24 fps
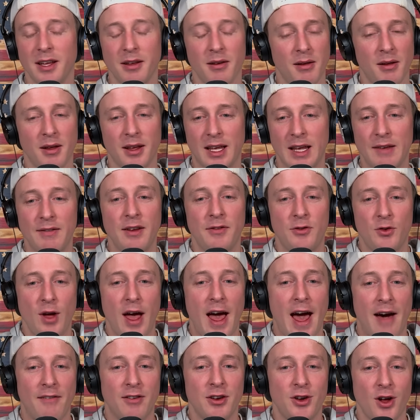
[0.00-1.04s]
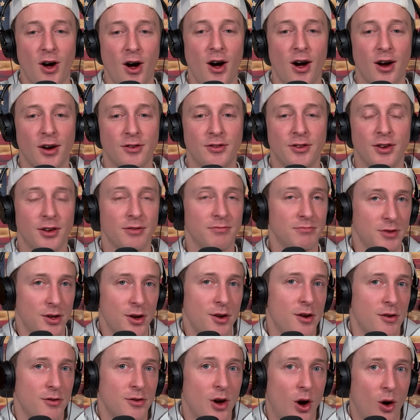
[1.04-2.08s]
Like, even if you have a dog to, you
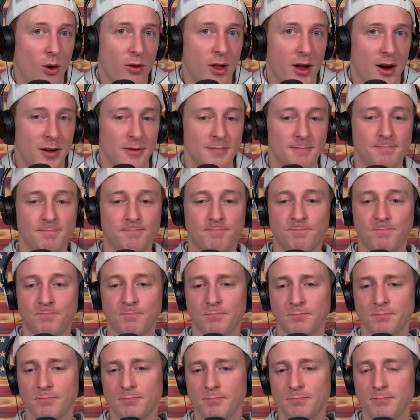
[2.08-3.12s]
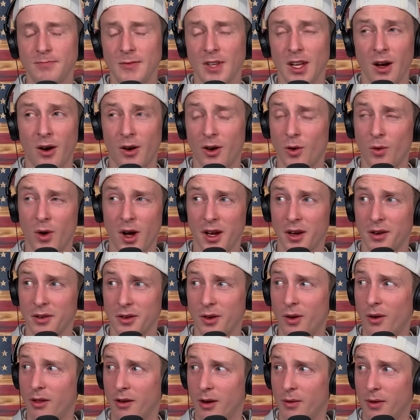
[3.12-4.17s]
know, go there. I don't know why you'd
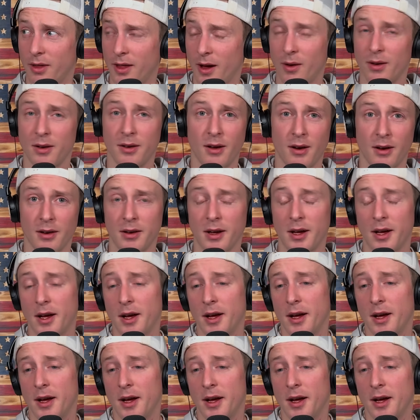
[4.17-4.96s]
go there without a dog.